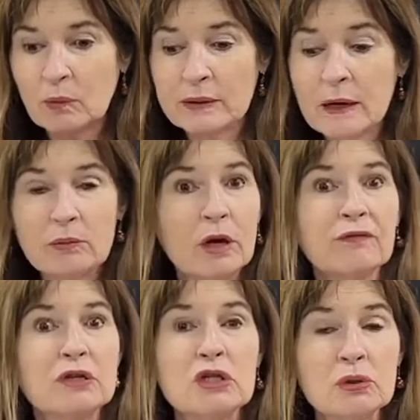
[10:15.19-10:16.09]
We don't know
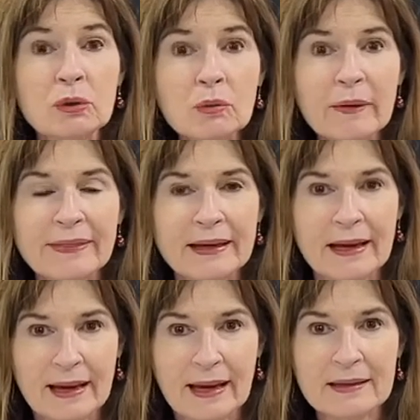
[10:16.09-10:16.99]
for sure what they
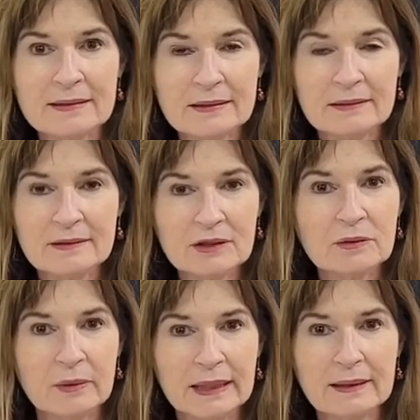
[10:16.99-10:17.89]
asked, do
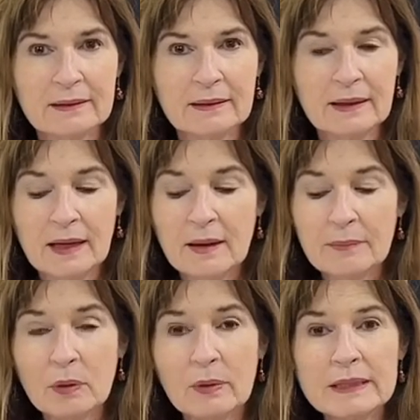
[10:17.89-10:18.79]
we?
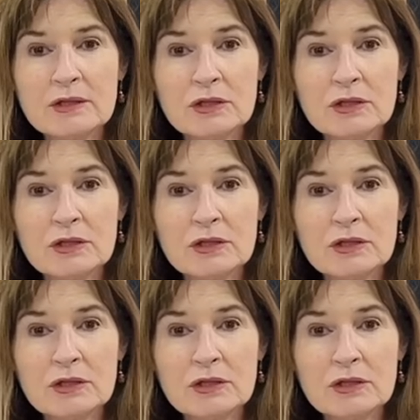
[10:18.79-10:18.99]
But we